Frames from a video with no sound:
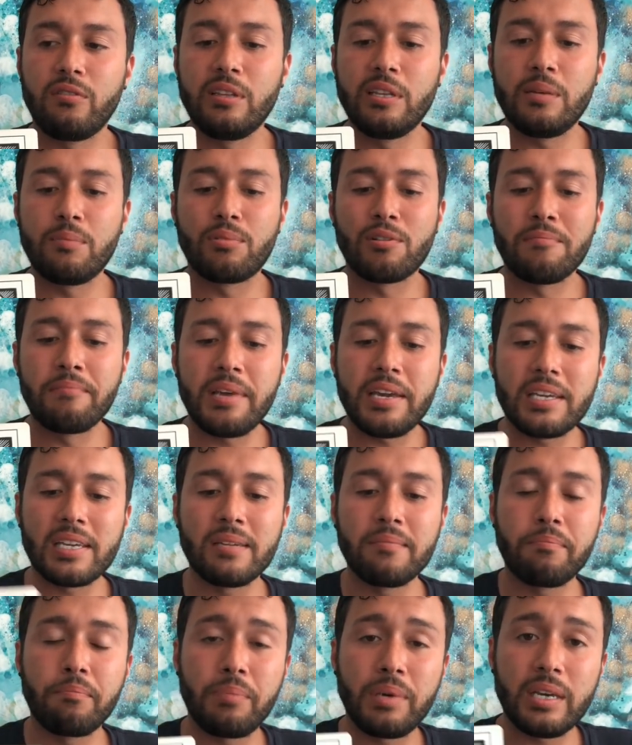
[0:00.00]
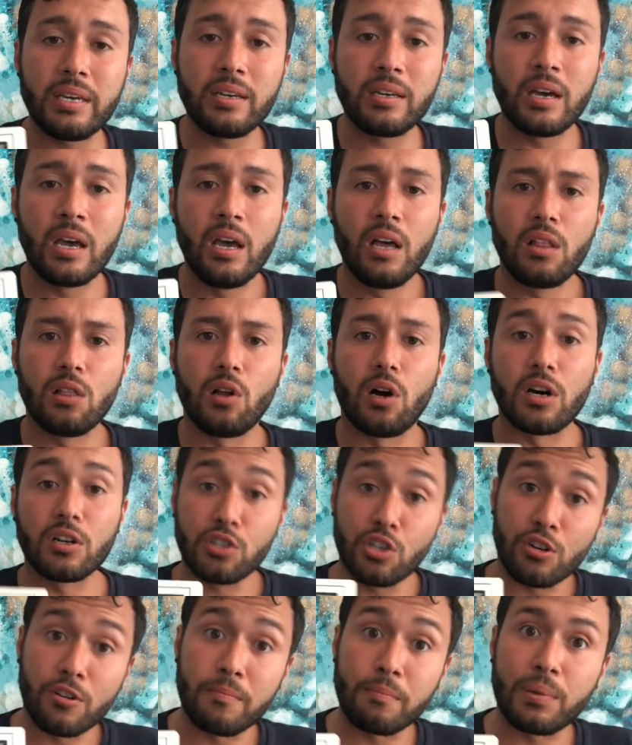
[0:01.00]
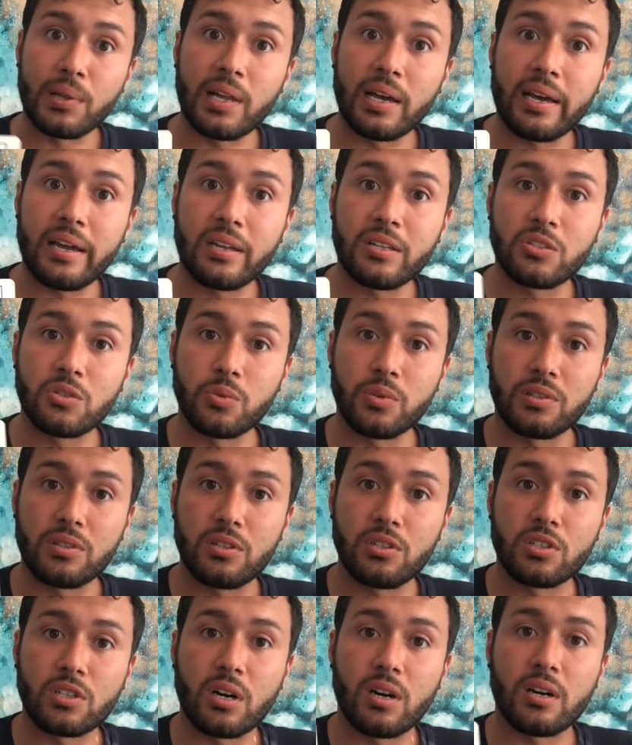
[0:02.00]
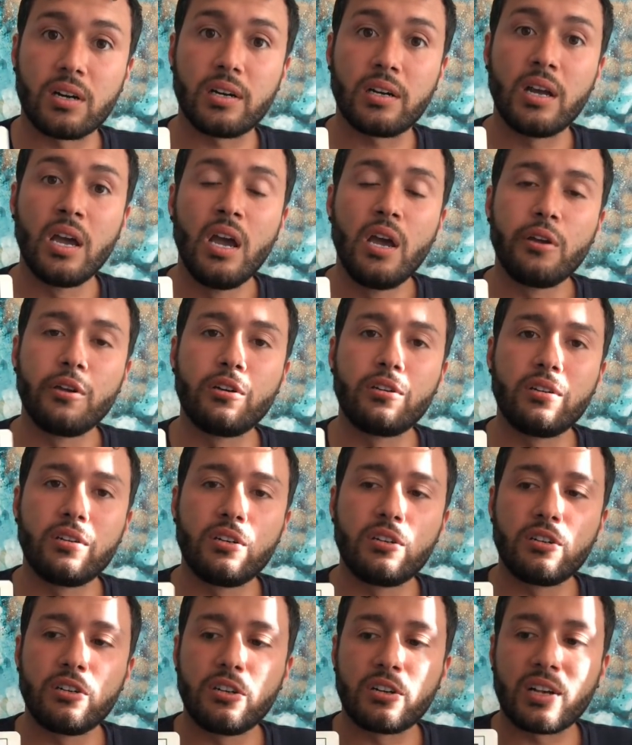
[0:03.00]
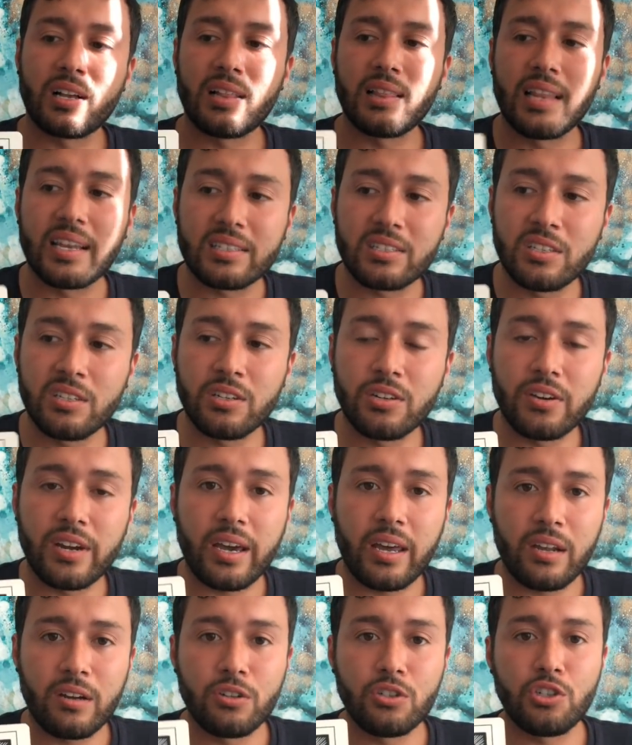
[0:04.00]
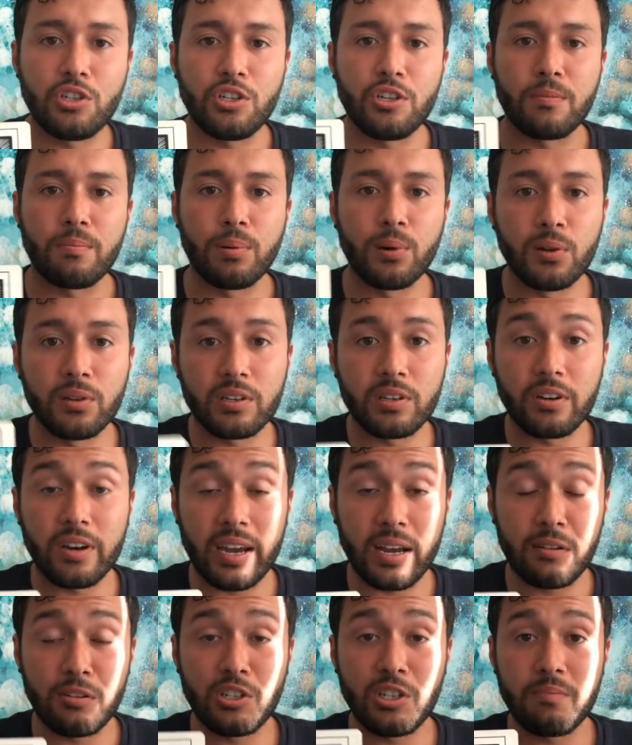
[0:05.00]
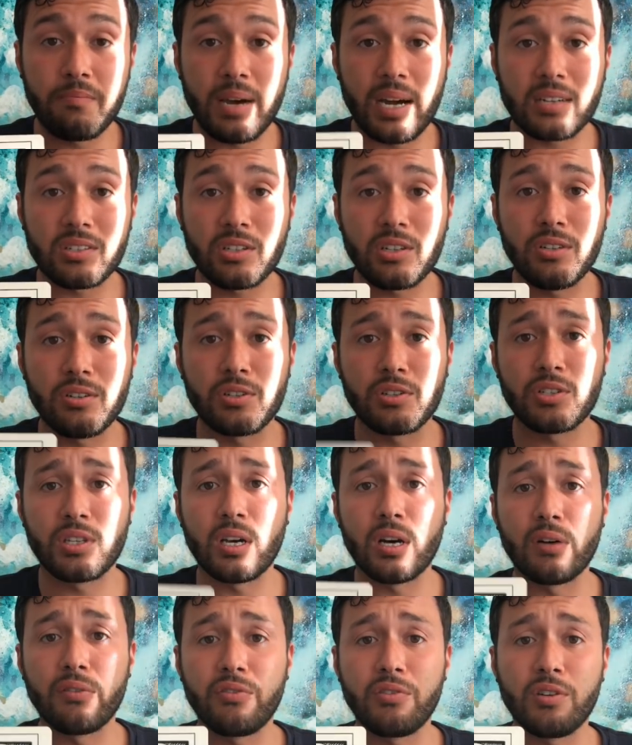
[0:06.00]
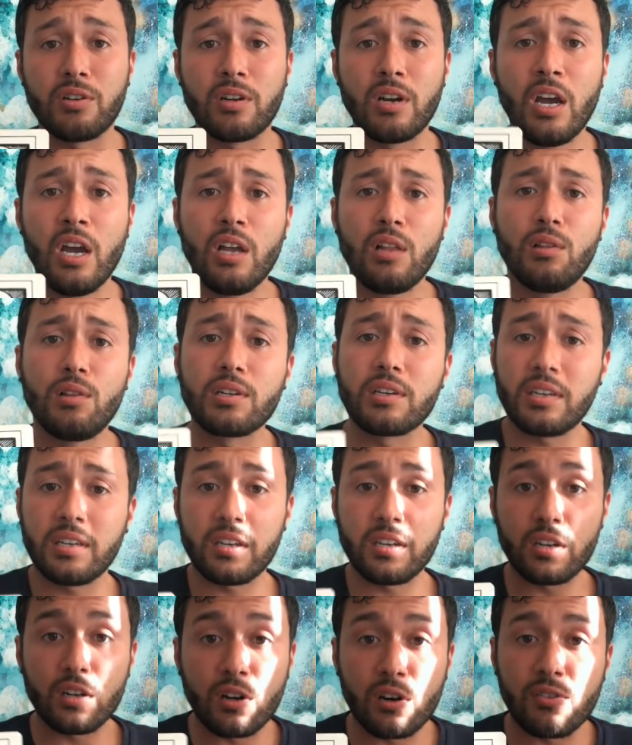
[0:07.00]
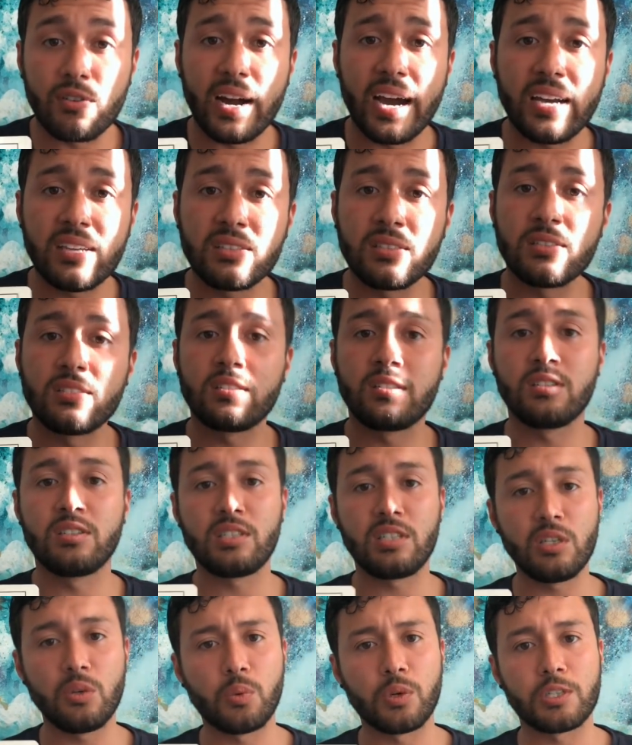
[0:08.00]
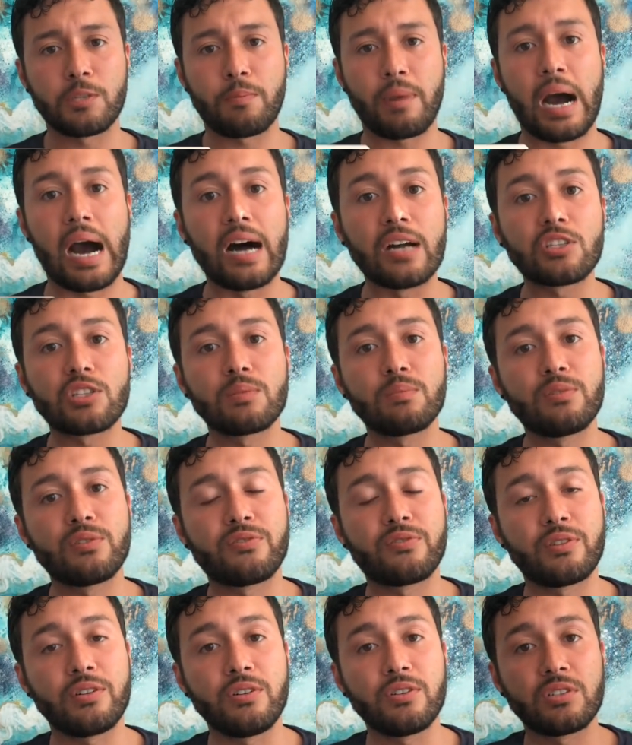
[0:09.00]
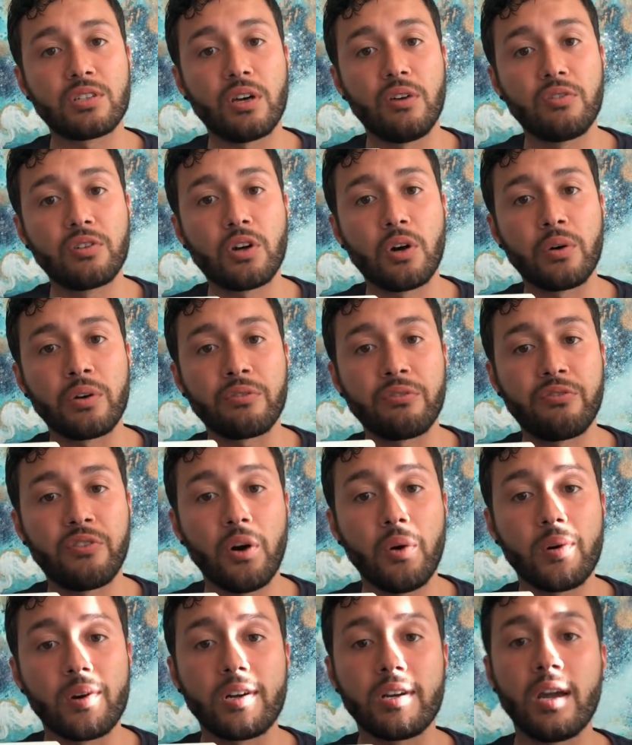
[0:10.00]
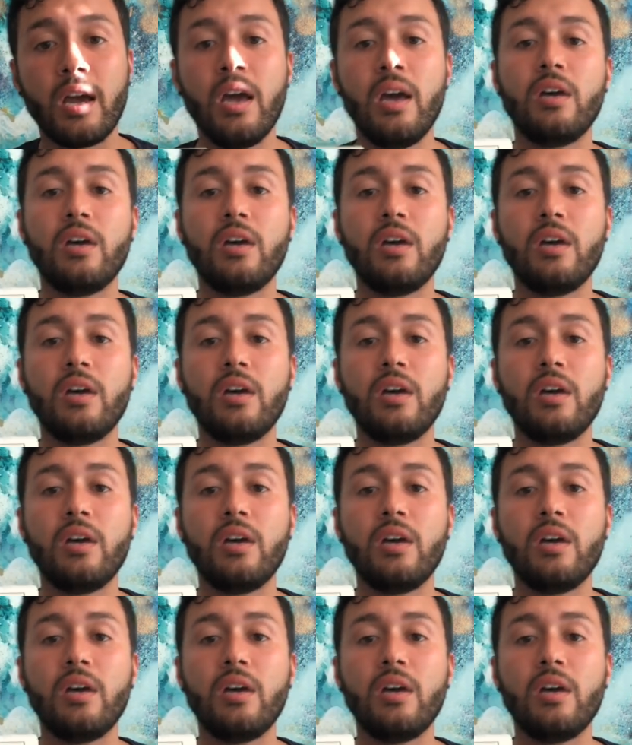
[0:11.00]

Libra, making big long-term plans with this card. You're, you're, you're collecting your energy, you're pulling your energy back to yourself, you're looking at your horizons to see what's possible for yourself going forward.